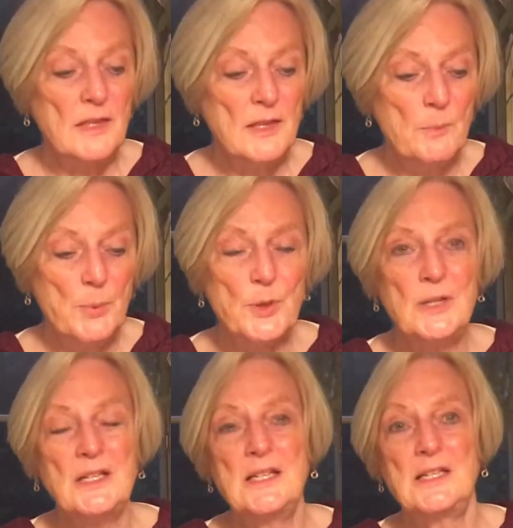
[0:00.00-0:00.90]
the
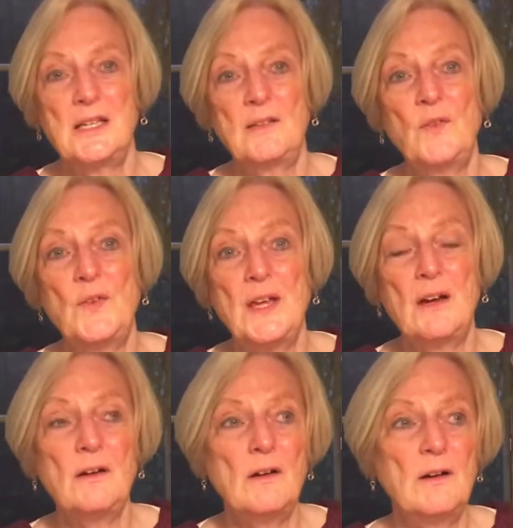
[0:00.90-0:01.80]
burden is
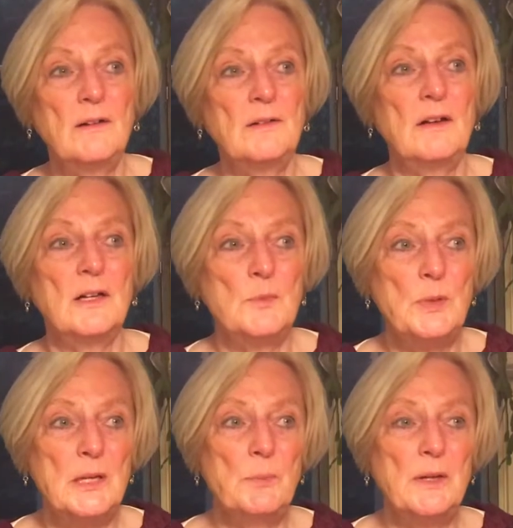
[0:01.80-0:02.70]
unfair on
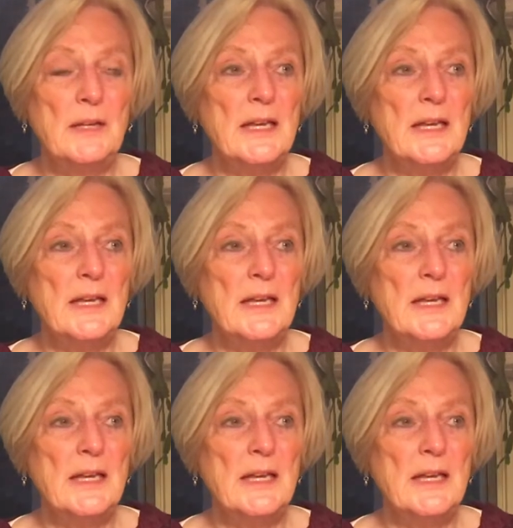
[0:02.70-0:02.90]
people,